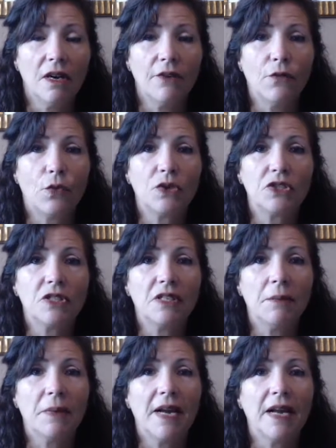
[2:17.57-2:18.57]

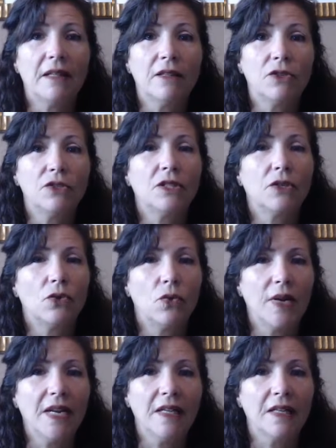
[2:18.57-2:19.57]
unfortunately, but I learned a
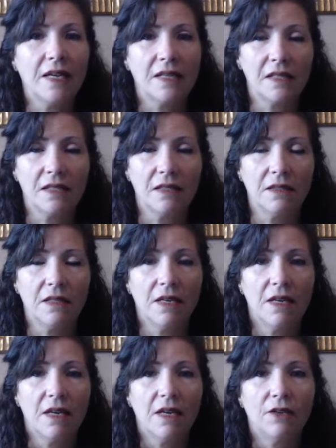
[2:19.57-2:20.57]
great lesson
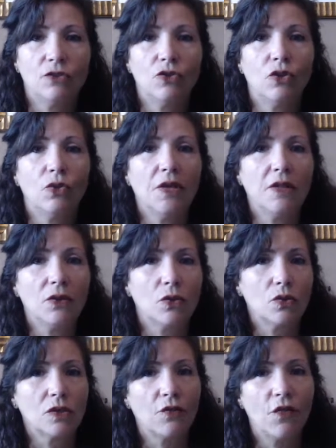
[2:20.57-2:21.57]
during
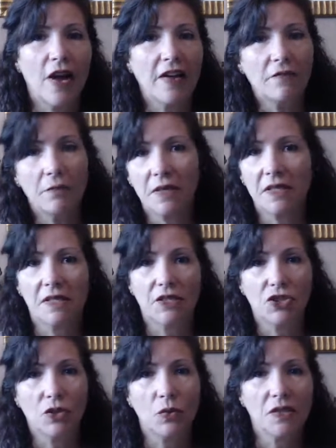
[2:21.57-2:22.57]
those 5 months that
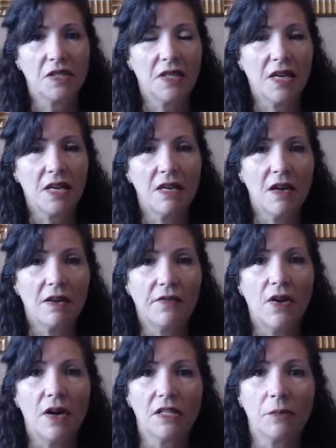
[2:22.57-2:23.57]
she was in and out
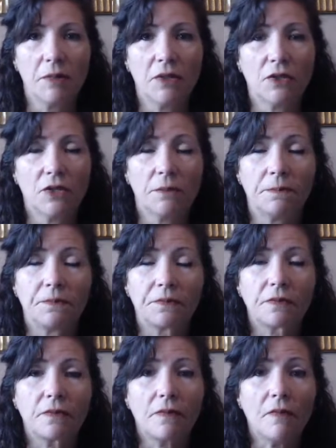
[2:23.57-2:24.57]
of hospitals.
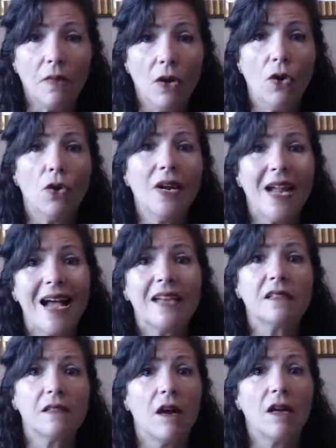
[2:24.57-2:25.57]
Her
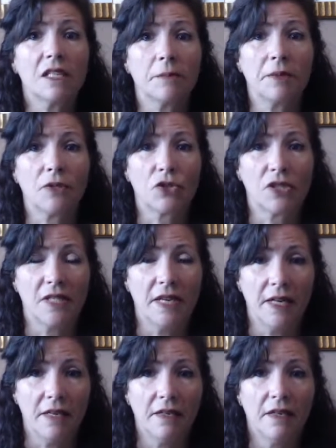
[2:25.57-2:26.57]
last hospital
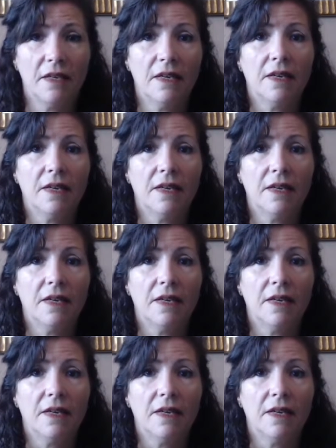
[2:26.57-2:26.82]
stay,